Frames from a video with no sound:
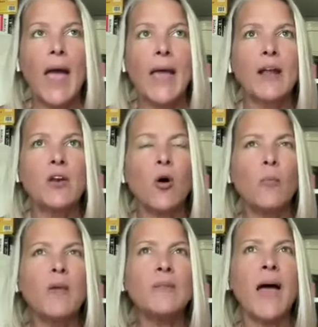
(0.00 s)
And I
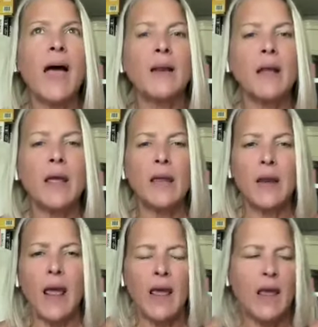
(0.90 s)
don't mean that
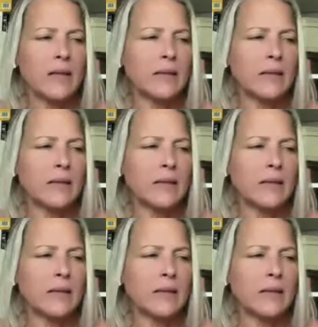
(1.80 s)
in a